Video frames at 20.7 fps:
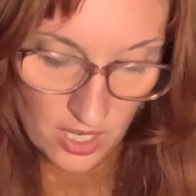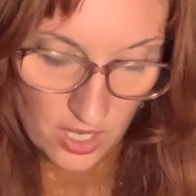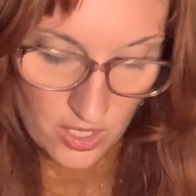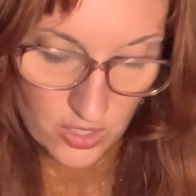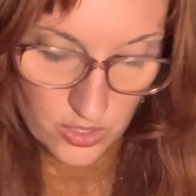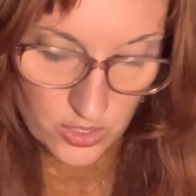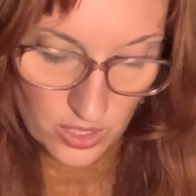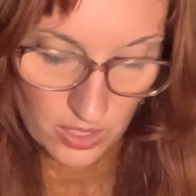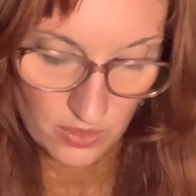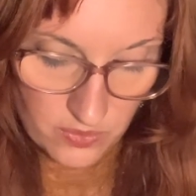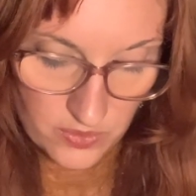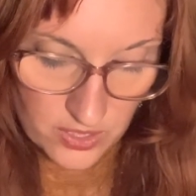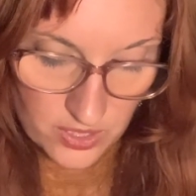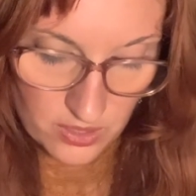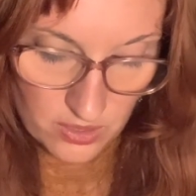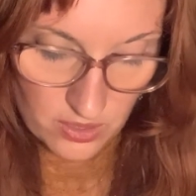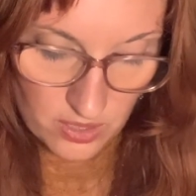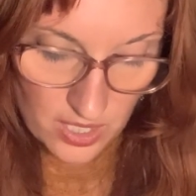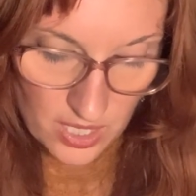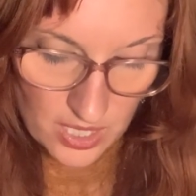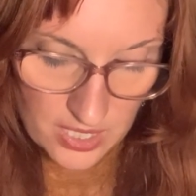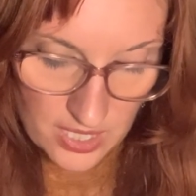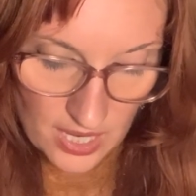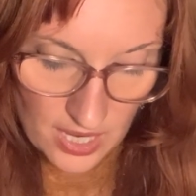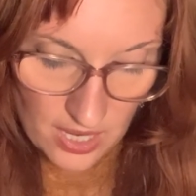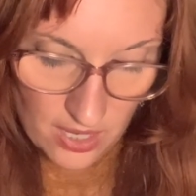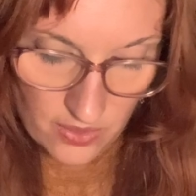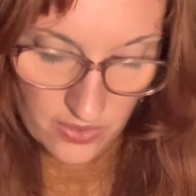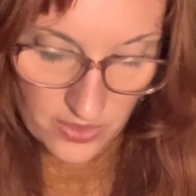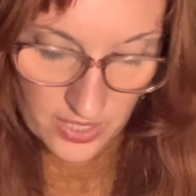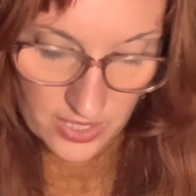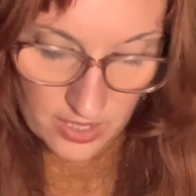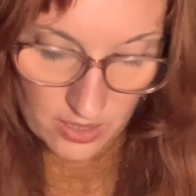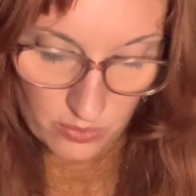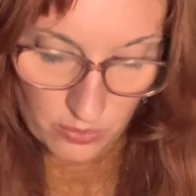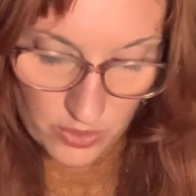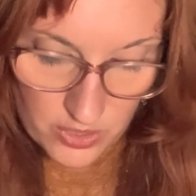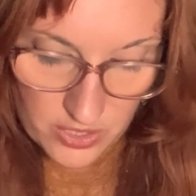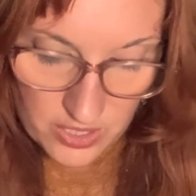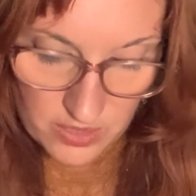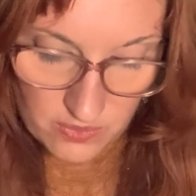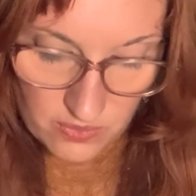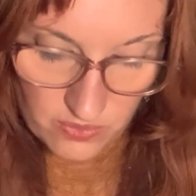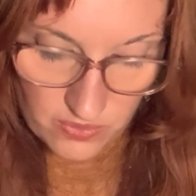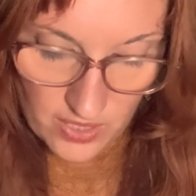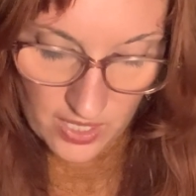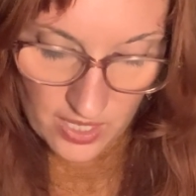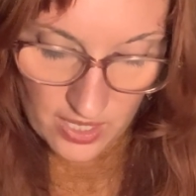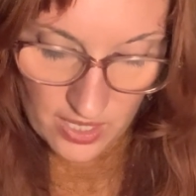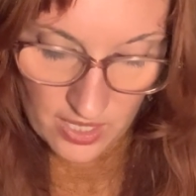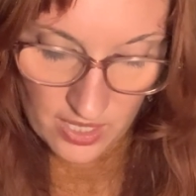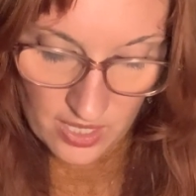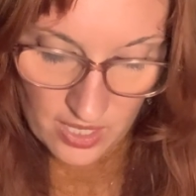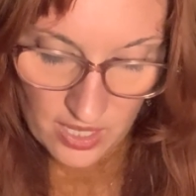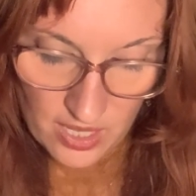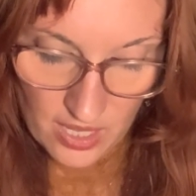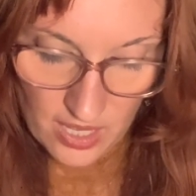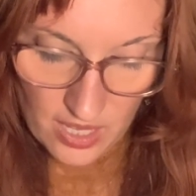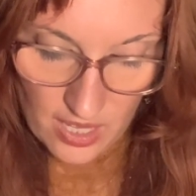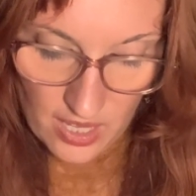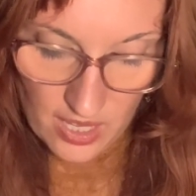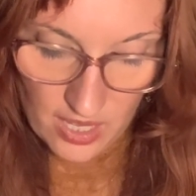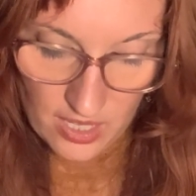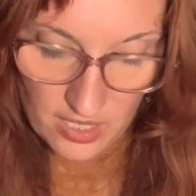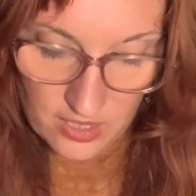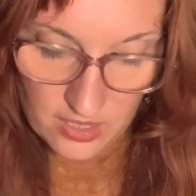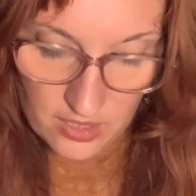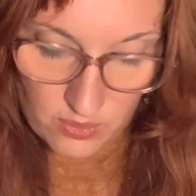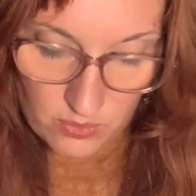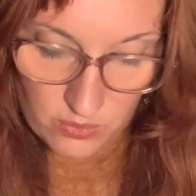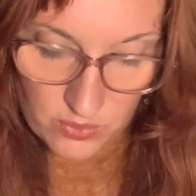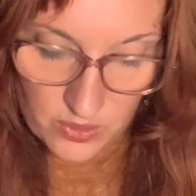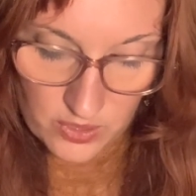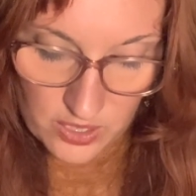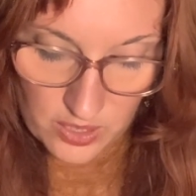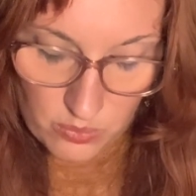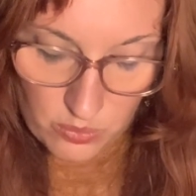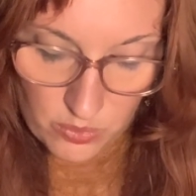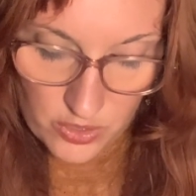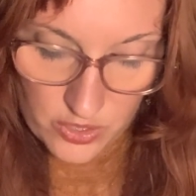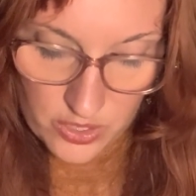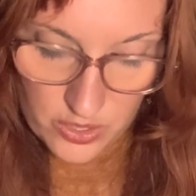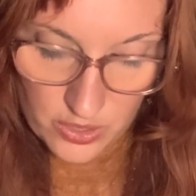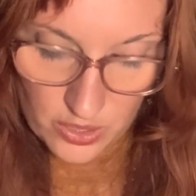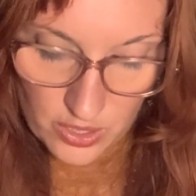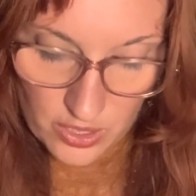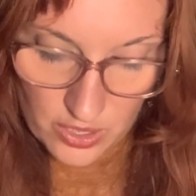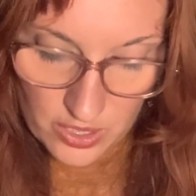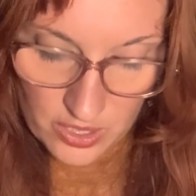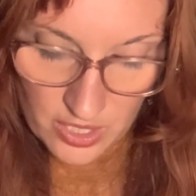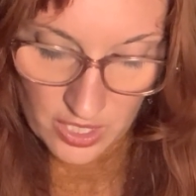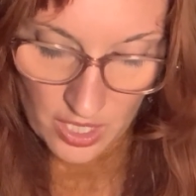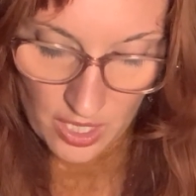She often cried out that it wasn't fair, and it really was not.